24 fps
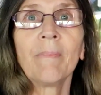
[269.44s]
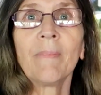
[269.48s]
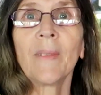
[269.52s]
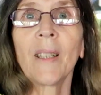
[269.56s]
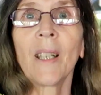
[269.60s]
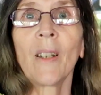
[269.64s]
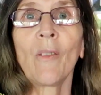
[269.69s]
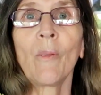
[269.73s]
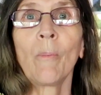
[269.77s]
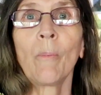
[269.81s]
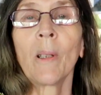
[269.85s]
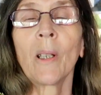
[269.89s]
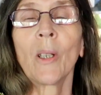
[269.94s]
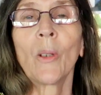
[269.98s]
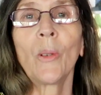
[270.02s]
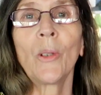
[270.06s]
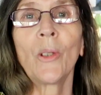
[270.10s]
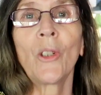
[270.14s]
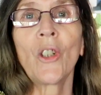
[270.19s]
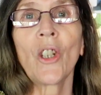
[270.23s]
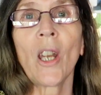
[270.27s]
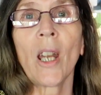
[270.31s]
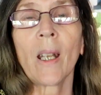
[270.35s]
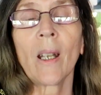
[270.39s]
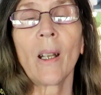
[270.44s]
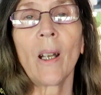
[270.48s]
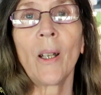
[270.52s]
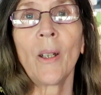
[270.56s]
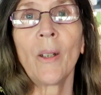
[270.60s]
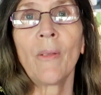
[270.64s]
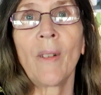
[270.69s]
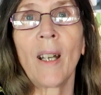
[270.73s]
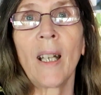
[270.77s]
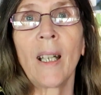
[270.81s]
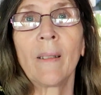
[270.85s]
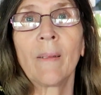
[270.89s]
give them a good check
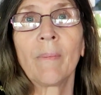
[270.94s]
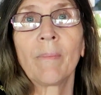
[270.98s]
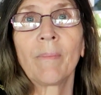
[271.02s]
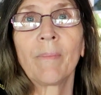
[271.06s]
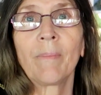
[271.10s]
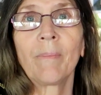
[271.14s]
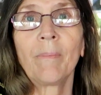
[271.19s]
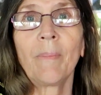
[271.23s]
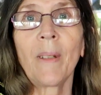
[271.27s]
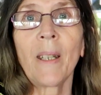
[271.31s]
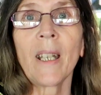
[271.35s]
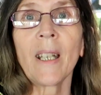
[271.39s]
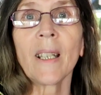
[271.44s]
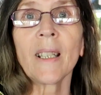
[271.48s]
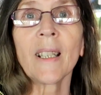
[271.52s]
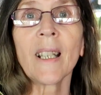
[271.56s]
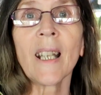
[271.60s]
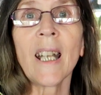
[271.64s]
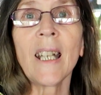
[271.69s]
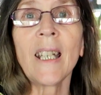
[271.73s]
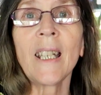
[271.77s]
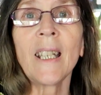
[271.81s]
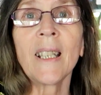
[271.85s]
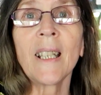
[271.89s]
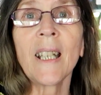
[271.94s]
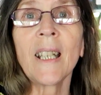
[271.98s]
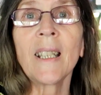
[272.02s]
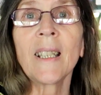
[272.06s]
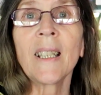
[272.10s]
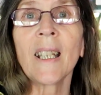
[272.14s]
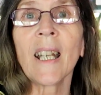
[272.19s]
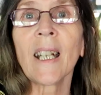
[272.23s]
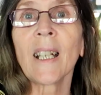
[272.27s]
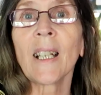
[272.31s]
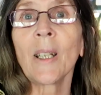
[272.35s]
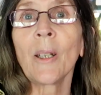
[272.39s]
over, because that is
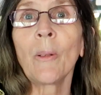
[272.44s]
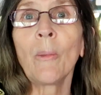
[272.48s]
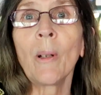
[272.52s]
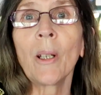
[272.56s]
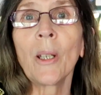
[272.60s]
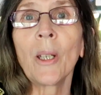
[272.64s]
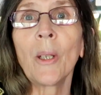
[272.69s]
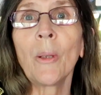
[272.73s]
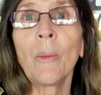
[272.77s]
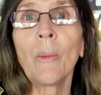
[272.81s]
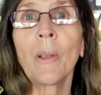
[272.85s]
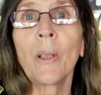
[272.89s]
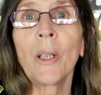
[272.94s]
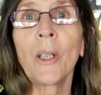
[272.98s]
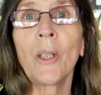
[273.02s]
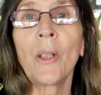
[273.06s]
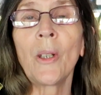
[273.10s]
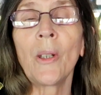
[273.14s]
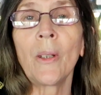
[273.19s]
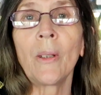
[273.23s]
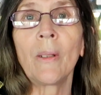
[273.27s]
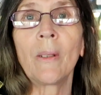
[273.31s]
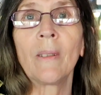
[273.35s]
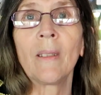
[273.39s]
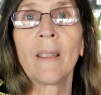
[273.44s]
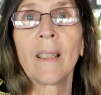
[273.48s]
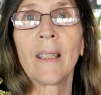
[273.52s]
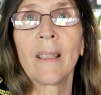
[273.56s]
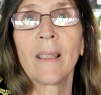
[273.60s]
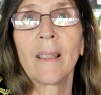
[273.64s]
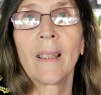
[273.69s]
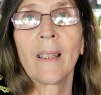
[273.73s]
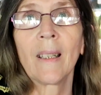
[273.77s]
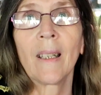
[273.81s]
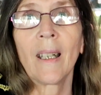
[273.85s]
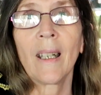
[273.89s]
exactly what you want to do.
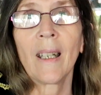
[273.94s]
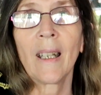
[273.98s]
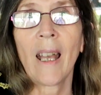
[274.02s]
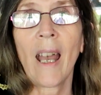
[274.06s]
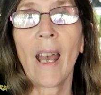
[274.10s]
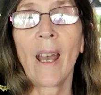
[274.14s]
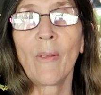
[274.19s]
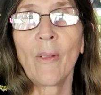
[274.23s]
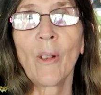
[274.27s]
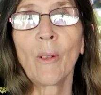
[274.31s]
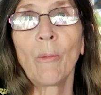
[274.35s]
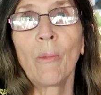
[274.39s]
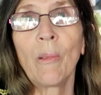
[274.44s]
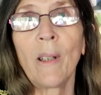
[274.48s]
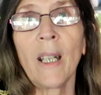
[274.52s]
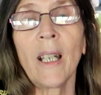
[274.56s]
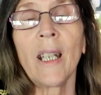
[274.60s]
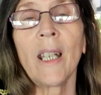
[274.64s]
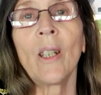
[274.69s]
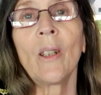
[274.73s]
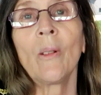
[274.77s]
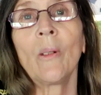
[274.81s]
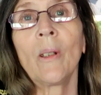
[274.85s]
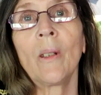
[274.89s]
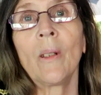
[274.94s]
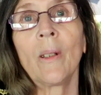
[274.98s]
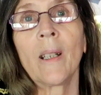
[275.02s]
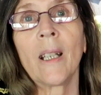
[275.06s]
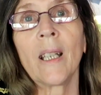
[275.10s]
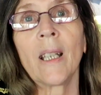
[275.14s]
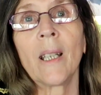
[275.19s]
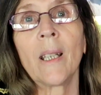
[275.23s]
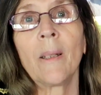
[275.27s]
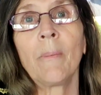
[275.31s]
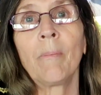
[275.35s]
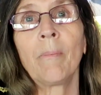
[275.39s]
Have a really good look
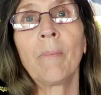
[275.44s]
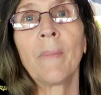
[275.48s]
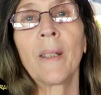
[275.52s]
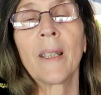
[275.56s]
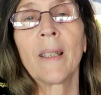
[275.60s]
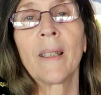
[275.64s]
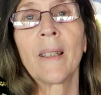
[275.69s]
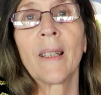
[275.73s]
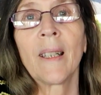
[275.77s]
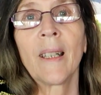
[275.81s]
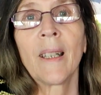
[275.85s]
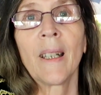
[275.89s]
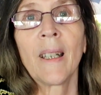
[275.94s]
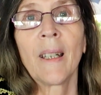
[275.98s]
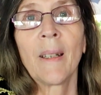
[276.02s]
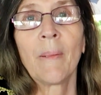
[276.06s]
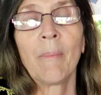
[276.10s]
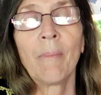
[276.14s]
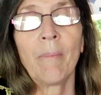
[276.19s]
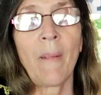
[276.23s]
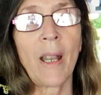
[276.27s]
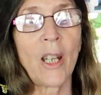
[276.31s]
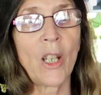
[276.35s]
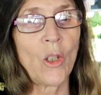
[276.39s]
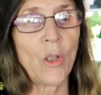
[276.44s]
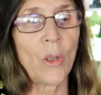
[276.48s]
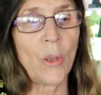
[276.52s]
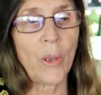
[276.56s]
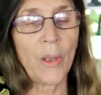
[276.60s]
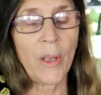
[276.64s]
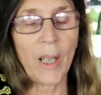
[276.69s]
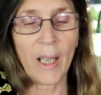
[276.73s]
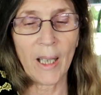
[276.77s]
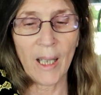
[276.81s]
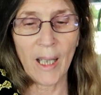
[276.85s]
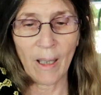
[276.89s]
at them. Make sure
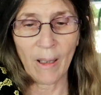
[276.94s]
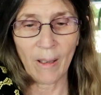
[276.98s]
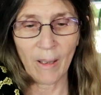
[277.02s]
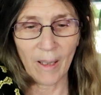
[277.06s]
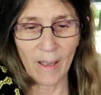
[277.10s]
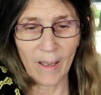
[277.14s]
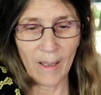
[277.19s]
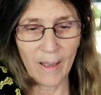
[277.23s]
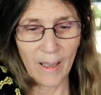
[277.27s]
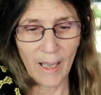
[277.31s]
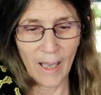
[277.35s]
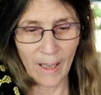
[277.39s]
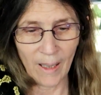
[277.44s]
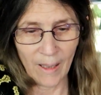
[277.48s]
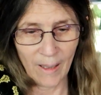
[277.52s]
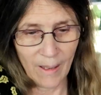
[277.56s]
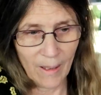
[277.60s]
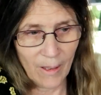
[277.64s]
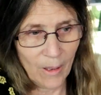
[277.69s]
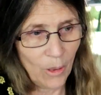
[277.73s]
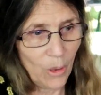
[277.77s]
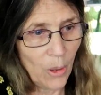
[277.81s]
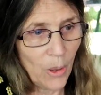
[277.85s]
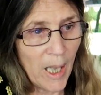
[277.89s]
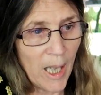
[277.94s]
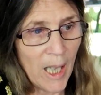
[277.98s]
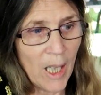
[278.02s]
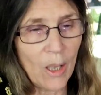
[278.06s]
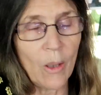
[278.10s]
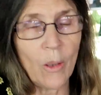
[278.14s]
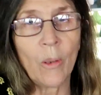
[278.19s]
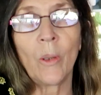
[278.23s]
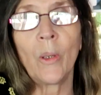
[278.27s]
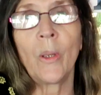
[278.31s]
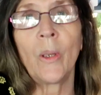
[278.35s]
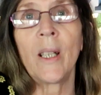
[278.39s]
that they're looking
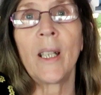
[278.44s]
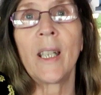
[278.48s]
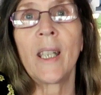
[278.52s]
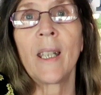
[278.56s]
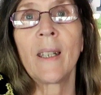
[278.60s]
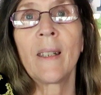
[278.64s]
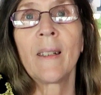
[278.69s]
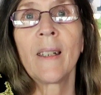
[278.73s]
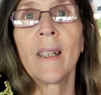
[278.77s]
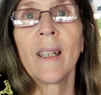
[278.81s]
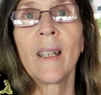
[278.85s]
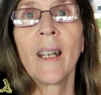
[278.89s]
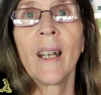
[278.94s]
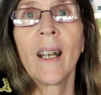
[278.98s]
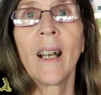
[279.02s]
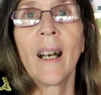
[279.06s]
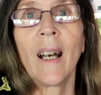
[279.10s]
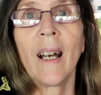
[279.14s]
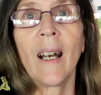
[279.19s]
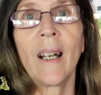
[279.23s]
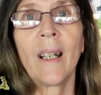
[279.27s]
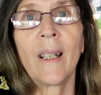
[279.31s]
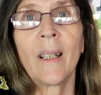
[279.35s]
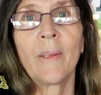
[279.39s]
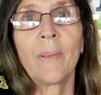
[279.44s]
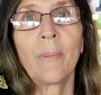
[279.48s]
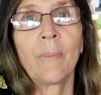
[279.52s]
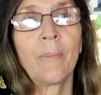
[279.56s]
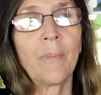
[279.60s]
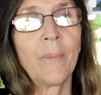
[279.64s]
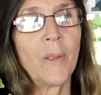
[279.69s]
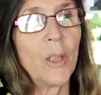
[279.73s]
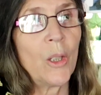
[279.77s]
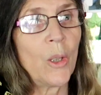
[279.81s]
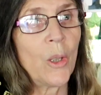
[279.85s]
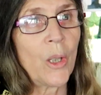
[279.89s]
good.
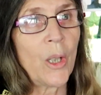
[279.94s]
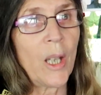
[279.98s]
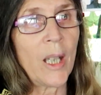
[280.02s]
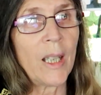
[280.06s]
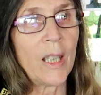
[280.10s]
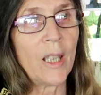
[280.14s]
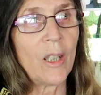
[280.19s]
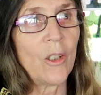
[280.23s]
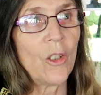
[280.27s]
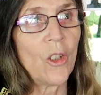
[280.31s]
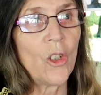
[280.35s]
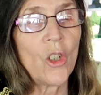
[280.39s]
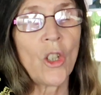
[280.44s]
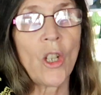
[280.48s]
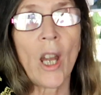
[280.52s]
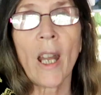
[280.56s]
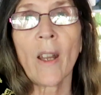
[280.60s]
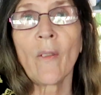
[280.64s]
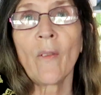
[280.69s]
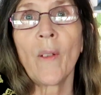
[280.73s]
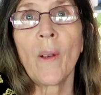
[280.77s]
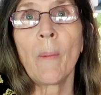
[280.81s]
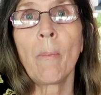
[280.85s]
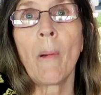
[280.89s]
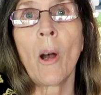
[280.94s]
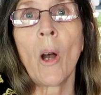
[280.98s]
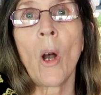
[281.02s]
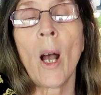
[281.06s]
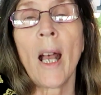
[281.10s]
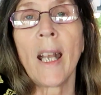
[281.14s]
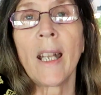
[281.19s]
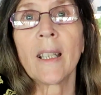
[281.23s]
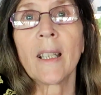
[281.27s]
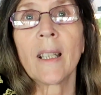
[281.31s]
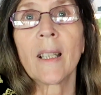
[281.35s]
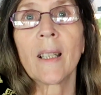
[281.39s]
You can check for
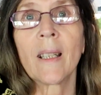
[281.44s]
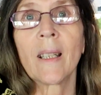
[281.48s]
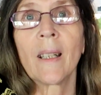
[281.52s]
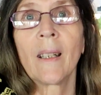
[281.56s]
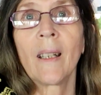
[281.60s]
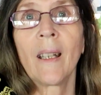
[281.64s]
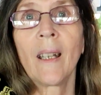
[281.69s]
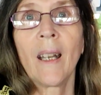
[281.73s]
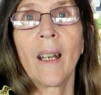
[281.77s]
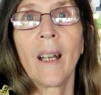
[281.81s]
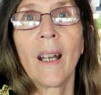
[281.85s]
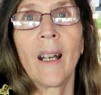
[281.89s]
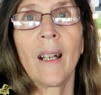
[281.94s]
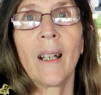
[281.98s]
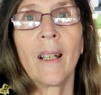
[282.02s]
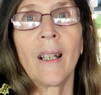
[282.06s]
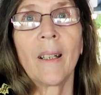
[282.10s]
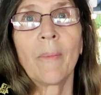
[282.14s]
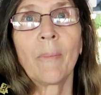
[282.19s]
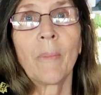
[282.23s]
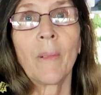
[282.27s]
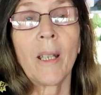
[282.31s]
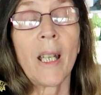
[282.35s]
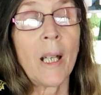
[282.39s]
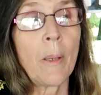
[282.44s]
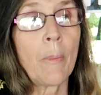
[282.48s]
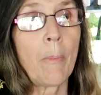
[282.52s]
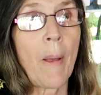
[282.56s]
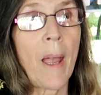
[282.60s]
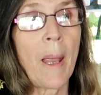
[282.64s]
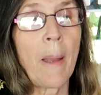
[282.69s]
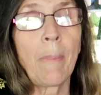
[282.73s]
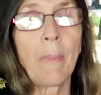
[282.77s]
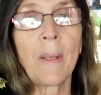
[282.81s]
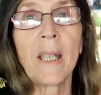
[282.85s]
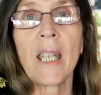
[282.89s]
mites. Get a
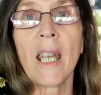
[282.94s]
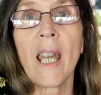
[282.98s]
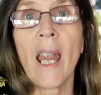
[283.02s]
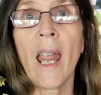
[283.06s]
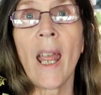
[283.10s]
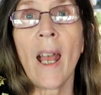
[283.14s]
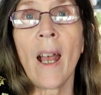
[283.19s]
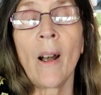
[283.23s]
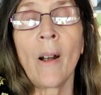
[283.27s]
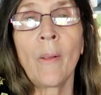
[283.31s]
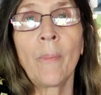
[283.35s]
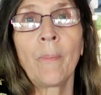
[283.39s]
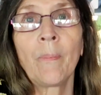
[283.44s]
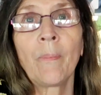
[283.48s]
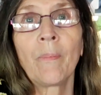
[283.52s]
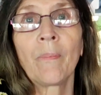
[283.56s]
paper towel,